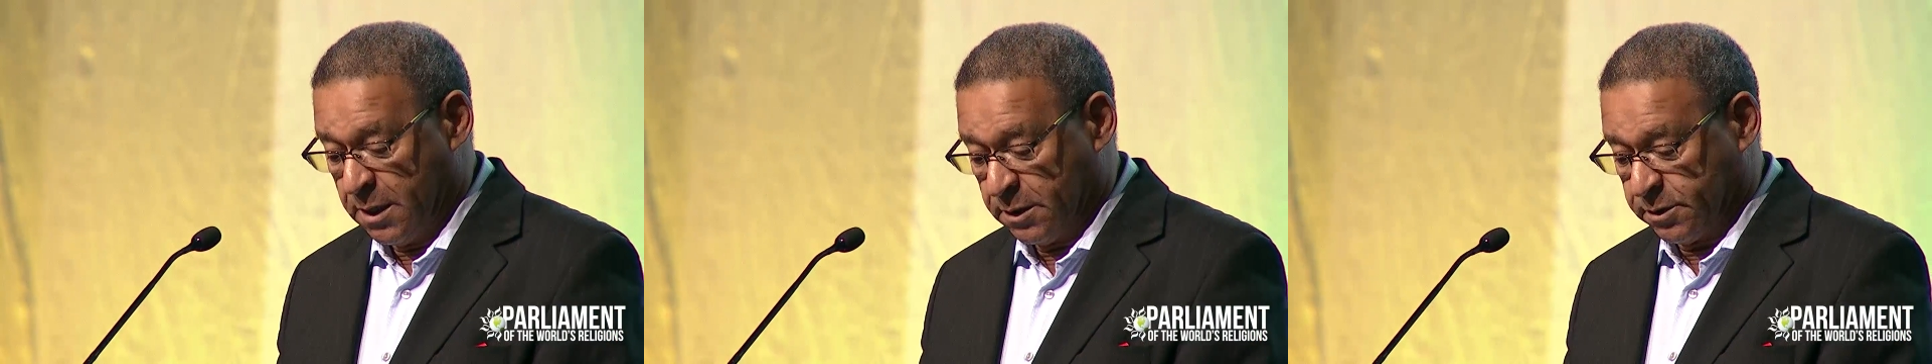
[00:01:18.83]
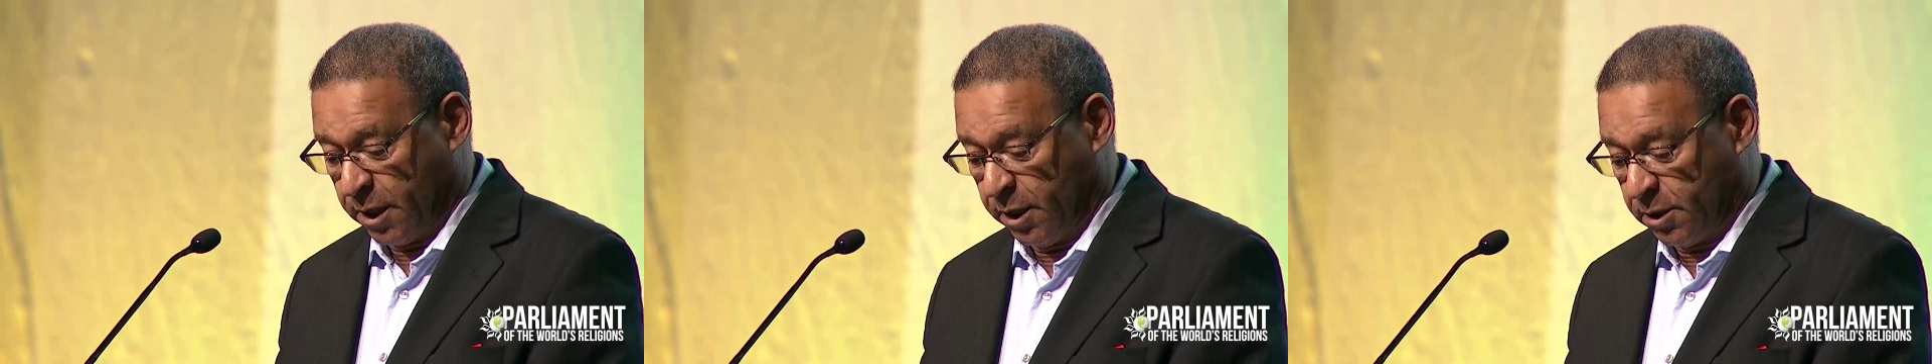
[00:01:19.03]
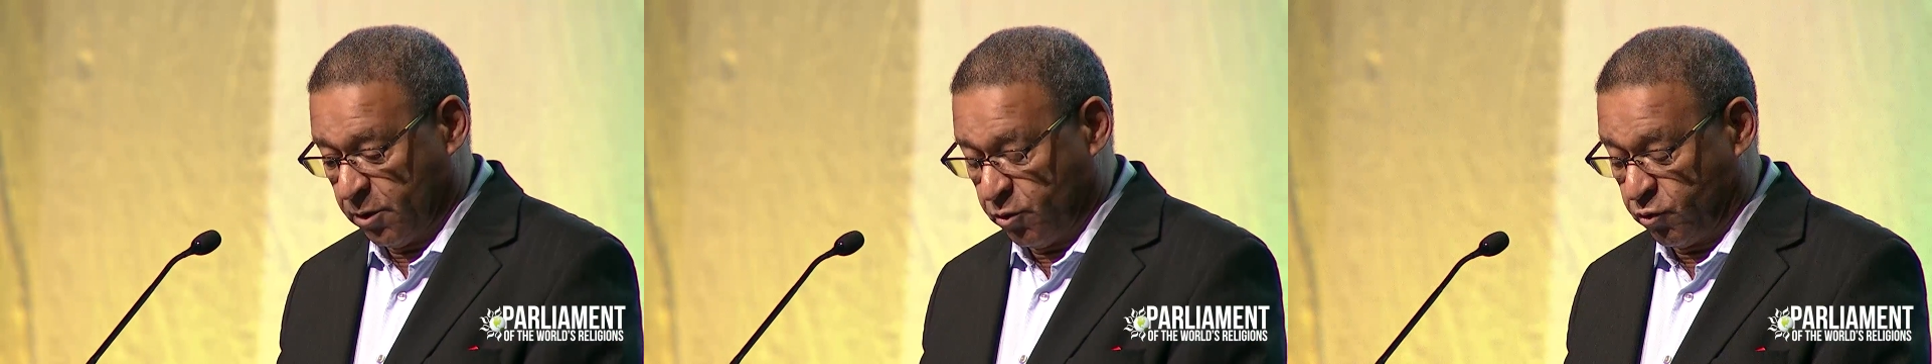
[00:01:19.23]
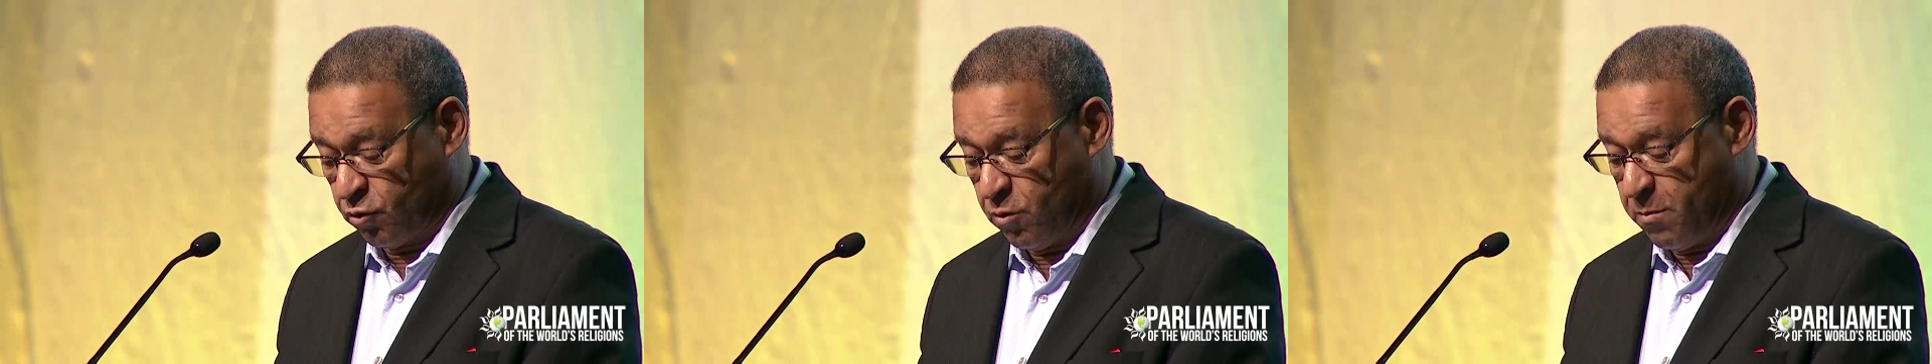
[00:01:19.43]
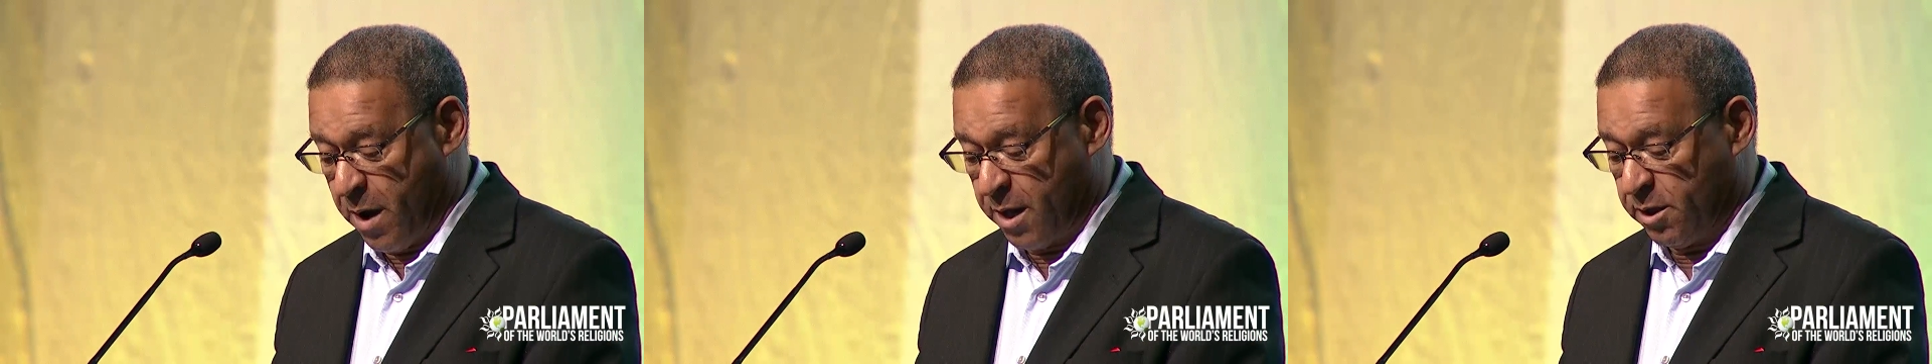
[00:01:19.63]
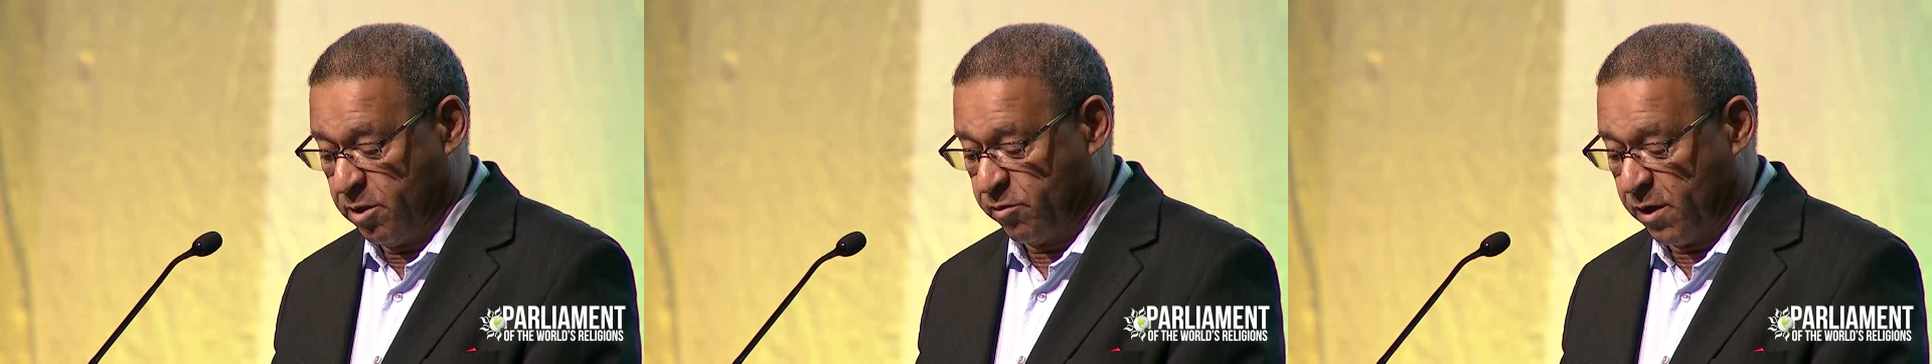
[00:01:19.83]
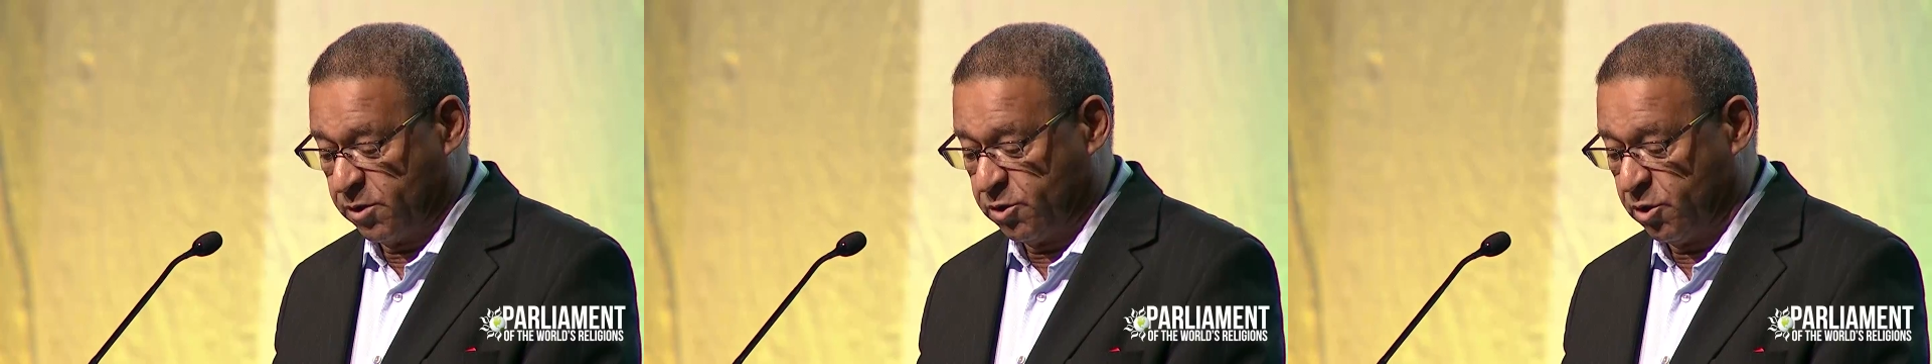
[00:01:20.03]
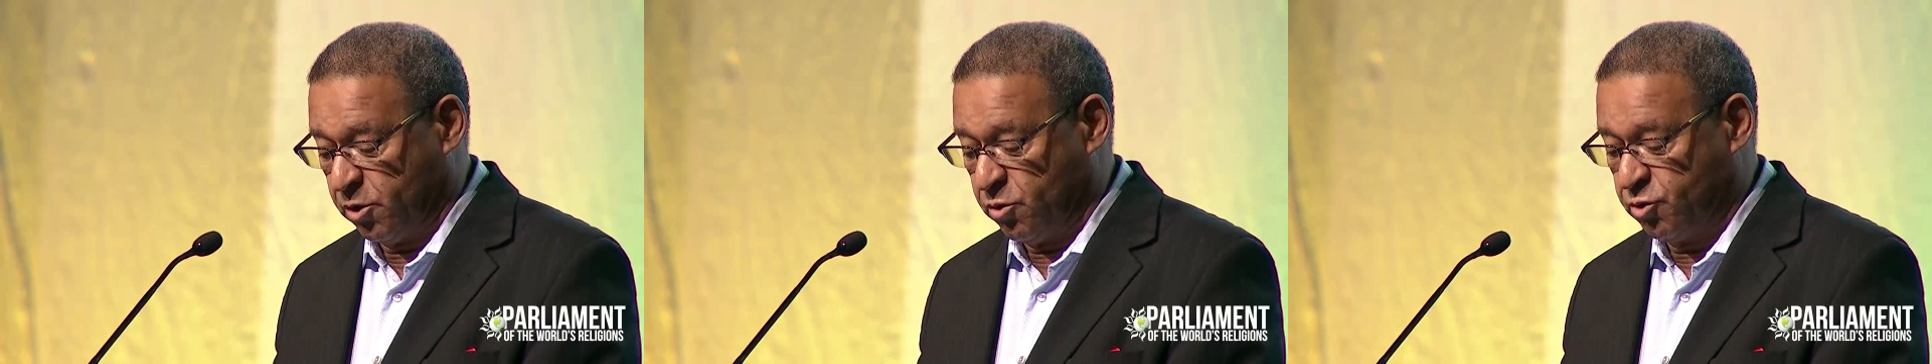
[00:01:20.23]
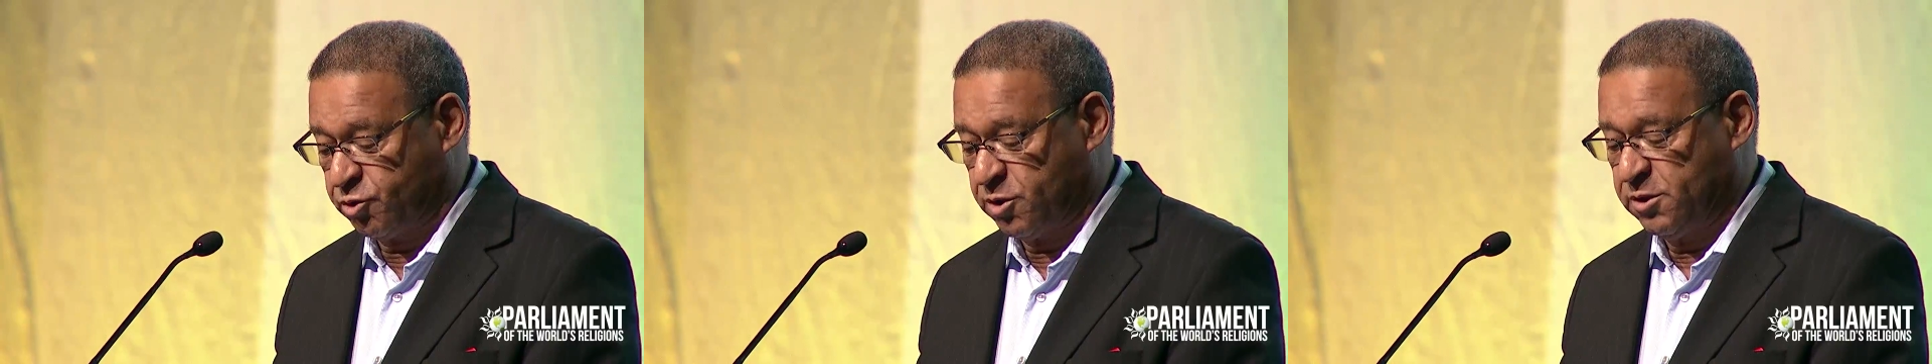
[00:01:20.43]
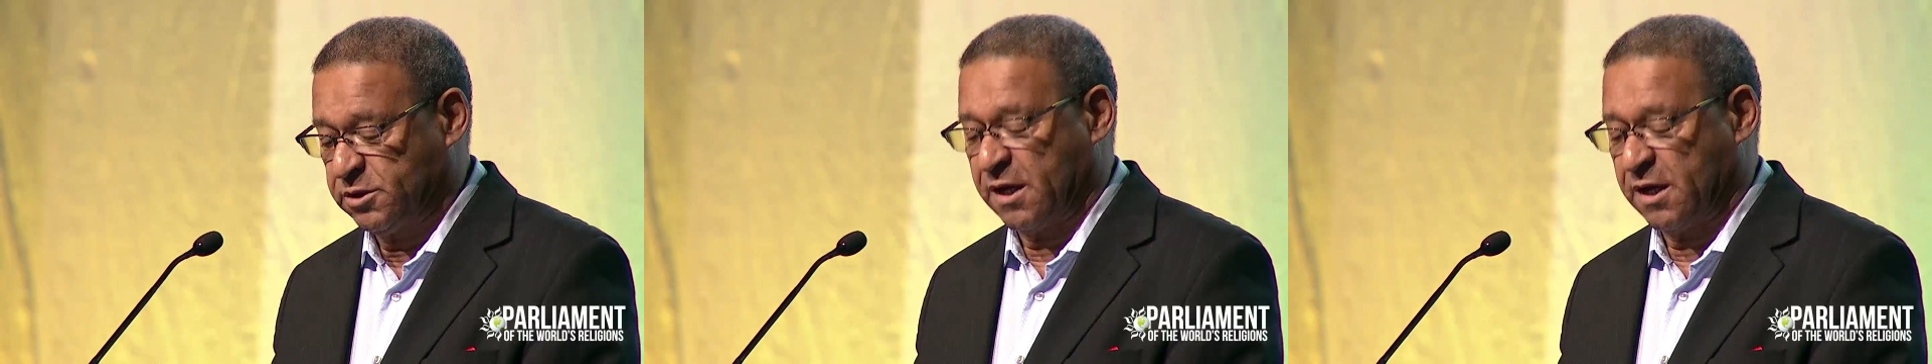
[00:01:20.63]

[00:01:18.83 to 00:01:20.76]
taken too many resolutions,